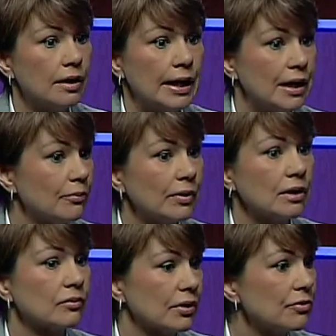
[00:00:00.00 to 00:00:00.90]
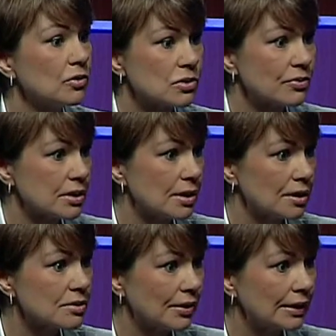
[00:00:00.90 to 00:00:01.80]
and we review the
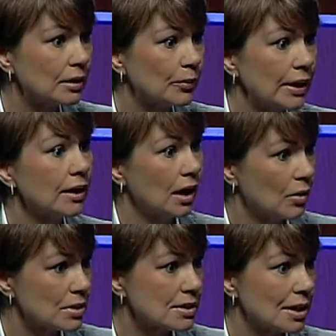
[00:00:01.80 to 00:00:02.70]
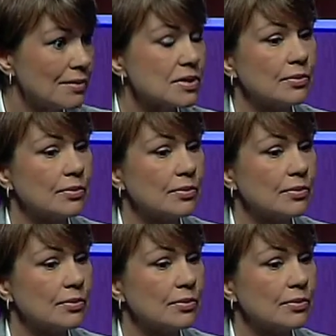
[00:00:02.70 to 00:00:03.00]
results right away ourselves.